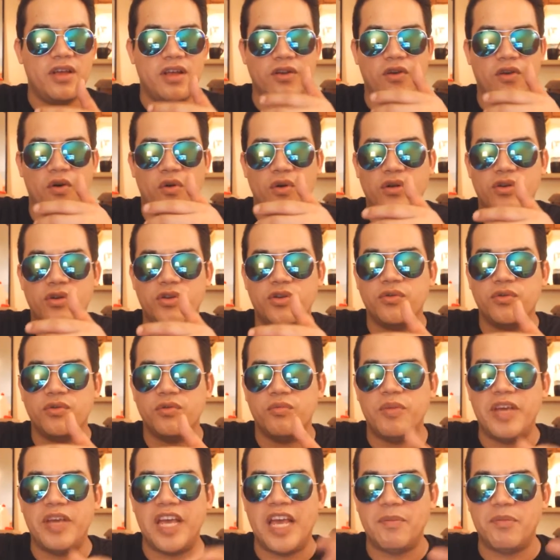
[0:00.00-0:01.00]
in order
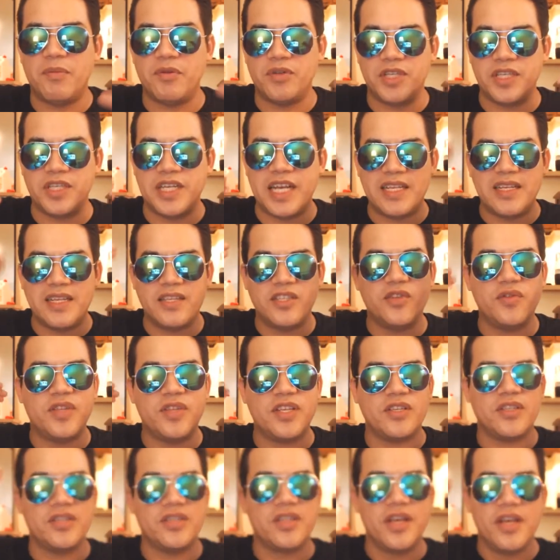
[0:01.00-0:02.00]
to be able to get into
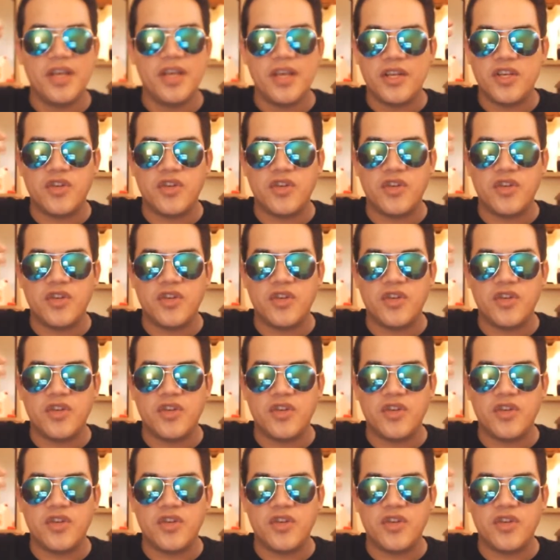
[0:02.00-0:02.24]
this